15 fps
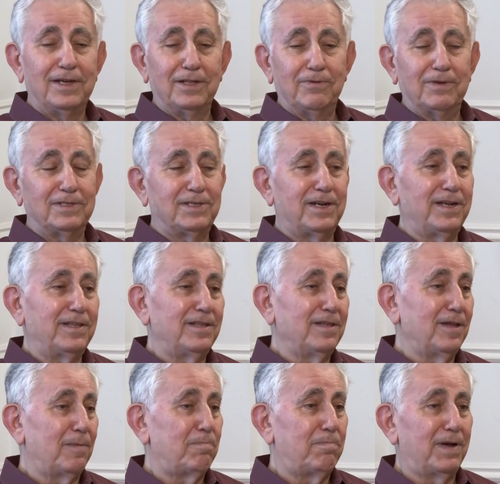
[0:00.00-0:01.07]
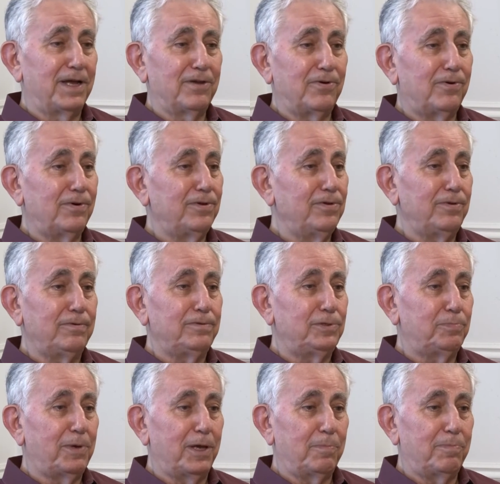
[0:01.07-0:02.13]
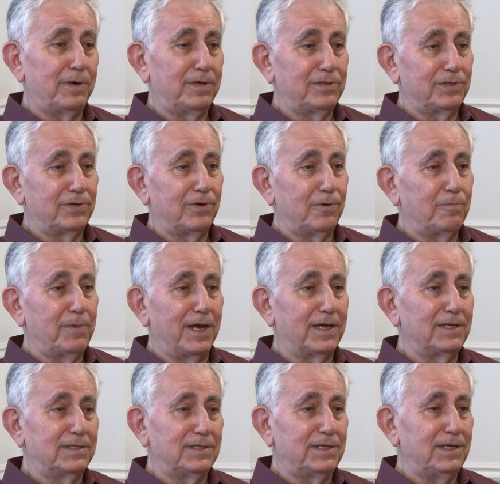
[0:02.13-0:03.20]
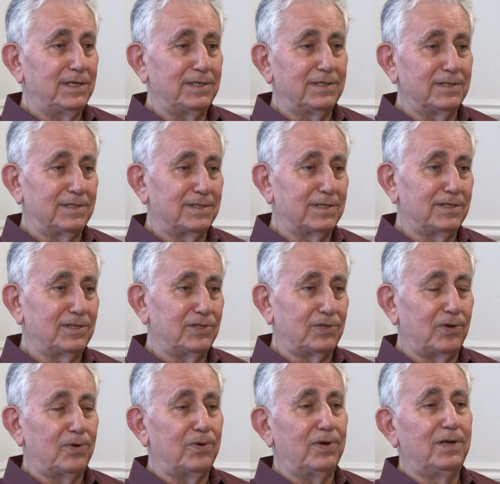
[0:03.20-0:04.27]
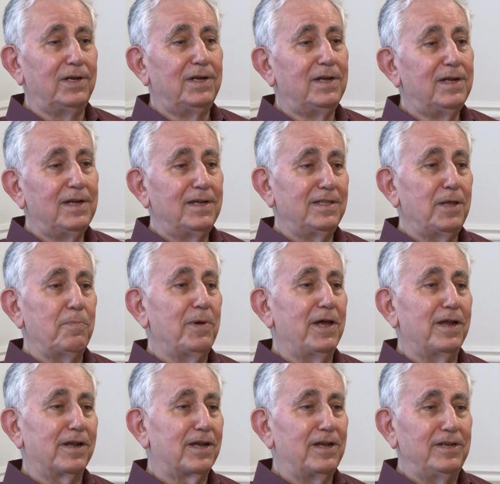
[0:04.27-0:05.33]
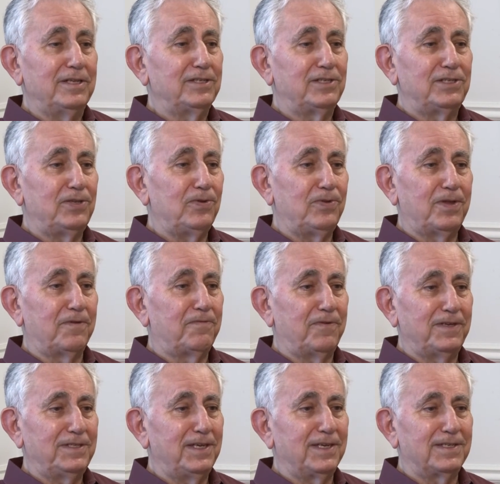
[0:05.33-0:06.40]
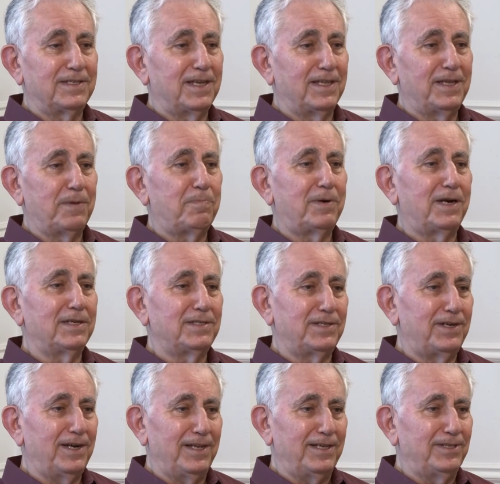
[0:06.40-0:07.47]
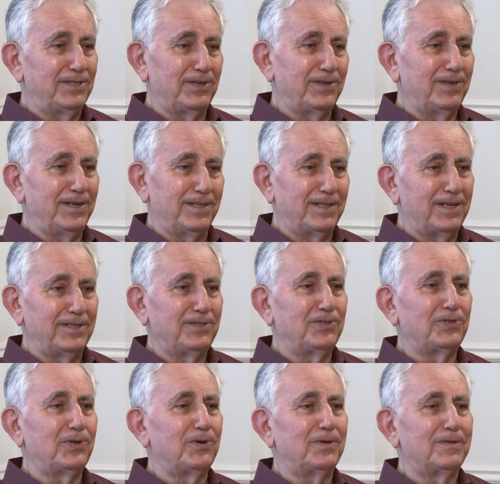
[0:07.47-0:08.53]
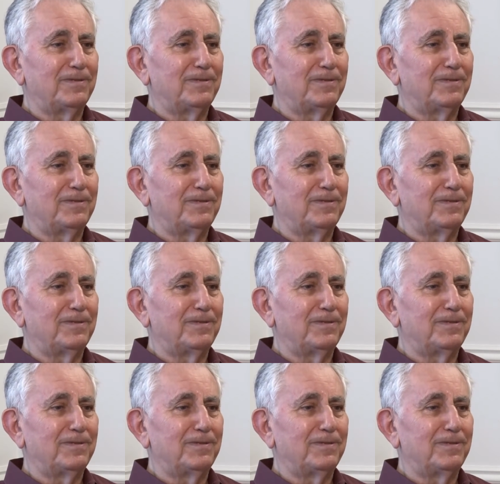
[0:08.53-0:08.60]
It was written up by all newspapers, all magazines, and so on. The American Institute of Physics had a press release on it, and so on.